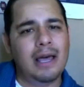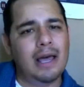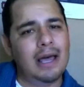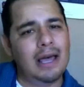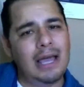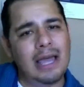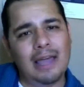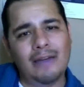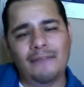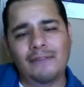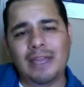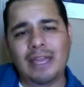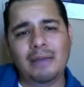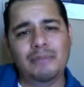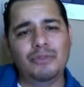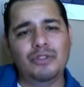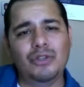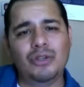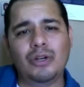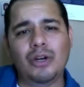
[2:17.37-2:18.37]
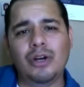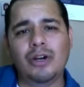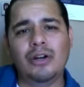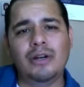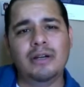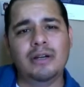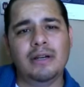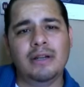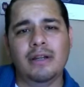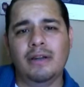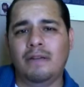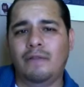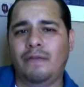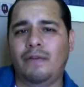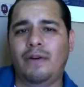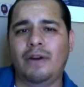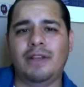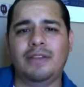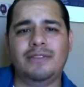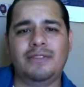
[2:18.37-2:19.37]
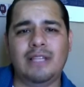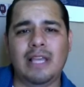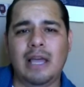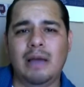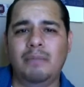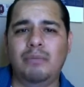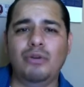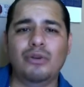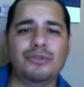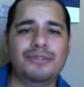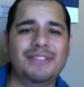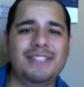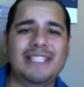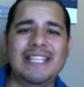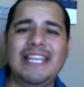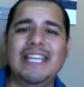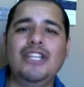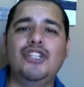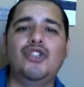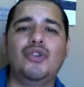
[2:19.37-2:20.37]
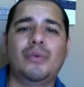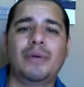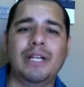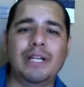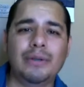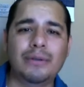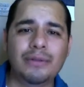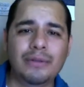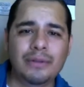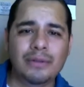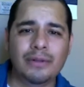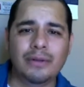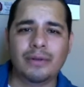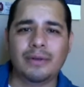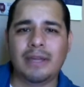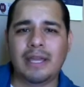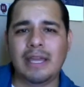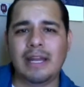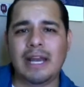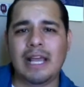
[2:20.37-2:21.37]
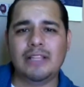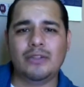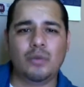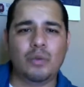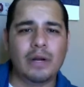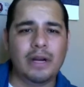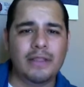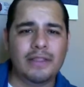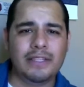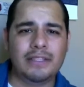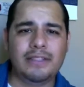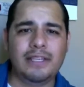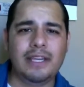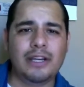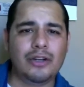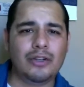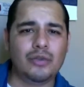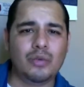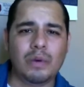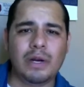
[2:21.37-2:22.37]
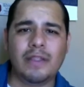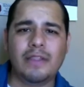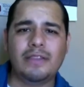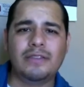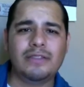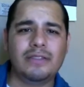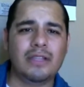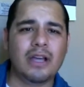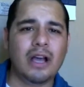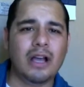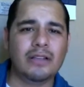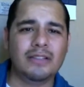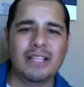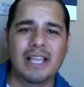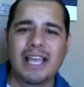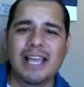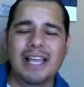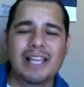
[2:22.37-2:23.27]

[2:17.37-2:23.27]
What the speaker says: I have came to learn, for example, Seadrill. Okay, that's one of the tickers, one of the stocks.